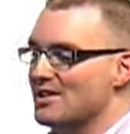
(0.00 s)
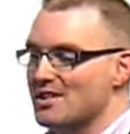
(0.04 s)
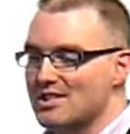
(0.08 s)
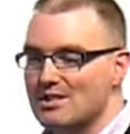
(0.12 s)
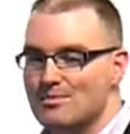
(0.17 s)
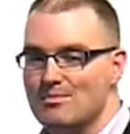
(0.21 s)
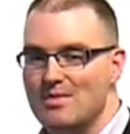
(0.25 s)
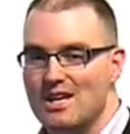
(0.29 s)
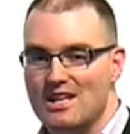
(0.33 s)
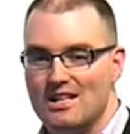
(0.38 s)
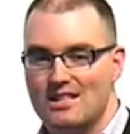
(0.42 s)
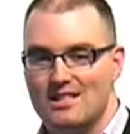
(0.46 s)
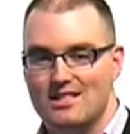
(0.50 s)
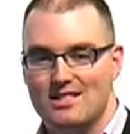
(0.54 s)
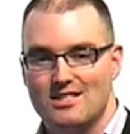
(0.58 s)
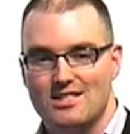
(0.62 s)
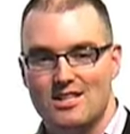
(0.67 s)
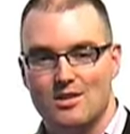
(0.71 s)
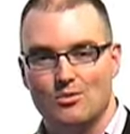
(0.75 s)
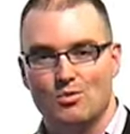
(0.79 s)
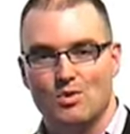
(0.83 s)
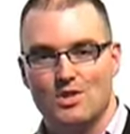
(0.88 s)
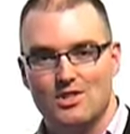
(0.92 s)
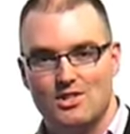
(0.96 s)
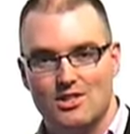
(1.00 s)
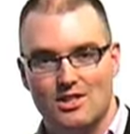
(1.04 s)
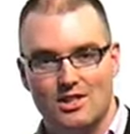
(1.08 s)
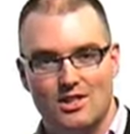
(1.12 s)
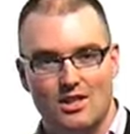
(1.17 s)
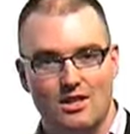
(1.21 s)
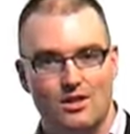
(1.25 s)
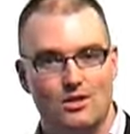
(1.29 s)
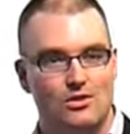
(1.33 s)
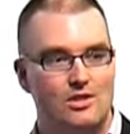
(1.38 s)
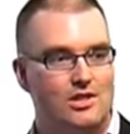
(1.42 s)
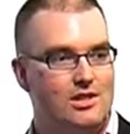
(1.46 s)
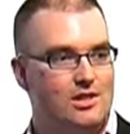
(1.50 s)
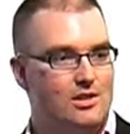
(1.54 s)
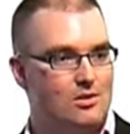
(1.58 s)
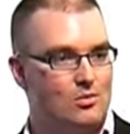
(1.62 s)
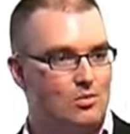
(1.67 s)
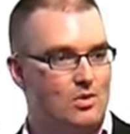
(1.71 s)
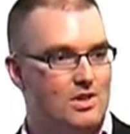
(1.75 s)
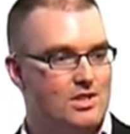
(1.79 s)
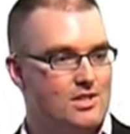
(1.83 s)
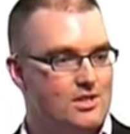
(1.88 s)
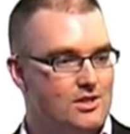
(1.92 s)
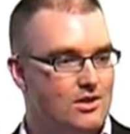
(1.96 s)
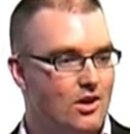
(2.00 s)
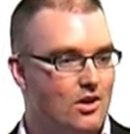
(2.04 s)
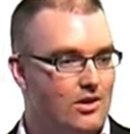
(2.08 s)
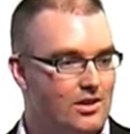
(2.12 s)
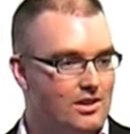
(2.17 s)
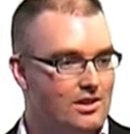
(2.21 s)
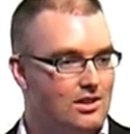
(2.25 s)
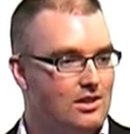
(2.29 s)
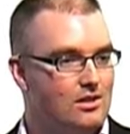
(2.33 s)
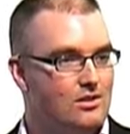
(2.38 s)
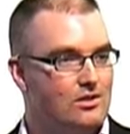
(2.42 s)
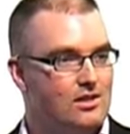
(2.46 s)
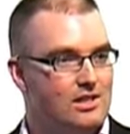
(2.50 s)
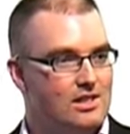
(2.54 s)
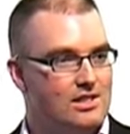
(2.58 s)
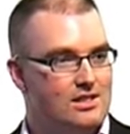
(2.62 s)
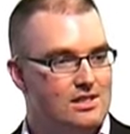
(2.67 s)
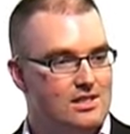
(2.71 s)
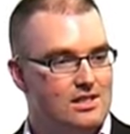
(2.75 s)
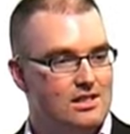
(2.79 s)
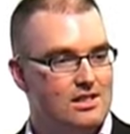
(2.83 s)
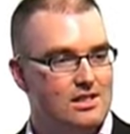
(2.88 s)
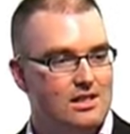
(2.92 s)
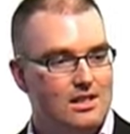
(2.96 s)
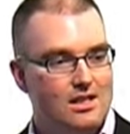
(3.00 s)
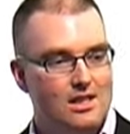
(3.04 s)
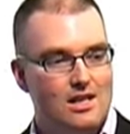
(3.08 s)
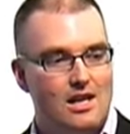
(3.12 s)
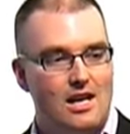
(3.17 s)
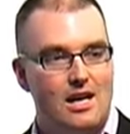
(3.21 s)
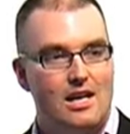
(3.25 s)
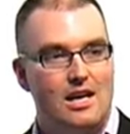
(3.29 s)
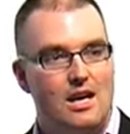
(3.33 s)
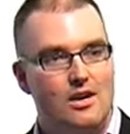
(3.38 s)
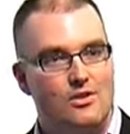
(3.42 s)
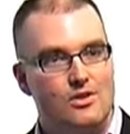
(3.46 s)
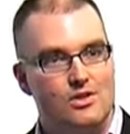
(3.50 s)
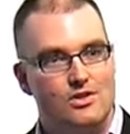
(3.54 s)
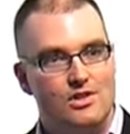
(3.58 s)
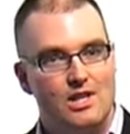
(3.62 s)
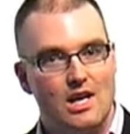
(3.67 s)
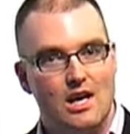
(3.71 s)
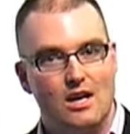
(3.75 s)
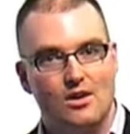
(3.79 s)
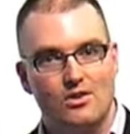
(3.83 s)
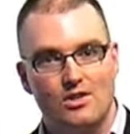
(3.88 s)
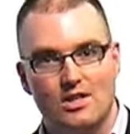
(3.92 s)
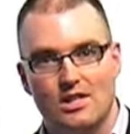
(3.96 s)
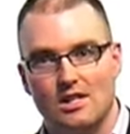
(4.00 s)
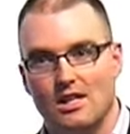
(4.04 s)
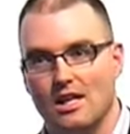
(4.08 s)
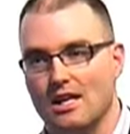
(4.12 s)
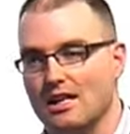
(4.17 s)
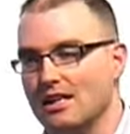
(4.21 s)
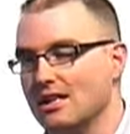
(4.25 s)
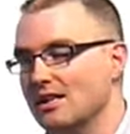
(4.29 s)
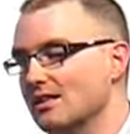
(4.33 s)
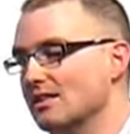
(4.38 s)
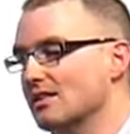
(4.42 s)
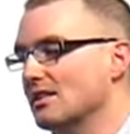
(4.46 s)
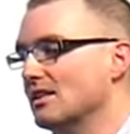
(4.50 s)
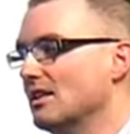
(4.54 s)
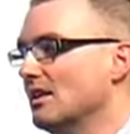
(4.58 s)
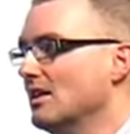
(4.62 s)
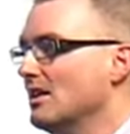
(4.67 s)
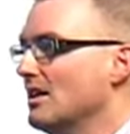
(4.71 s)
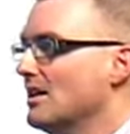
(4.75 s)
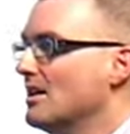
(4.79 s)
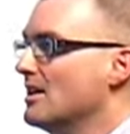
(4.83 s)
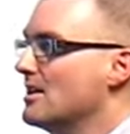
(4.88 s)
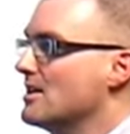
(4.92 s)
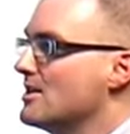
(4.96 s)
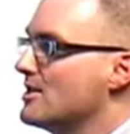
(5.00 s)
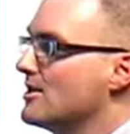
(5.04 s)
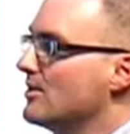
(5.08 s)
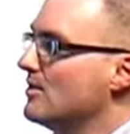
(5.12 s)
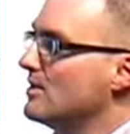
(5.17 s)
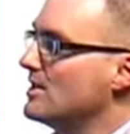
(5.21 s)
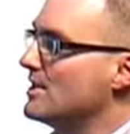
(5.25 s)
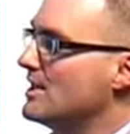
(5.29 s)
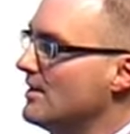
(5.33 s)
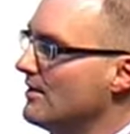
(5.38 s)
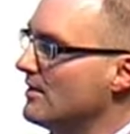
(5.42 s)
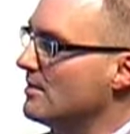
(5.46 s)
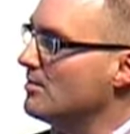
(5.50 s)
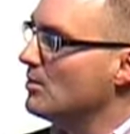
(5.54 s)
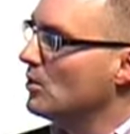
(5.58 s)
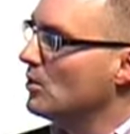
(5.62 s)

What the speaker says: this means and what's included and what's not included and how you calculate it. So it's even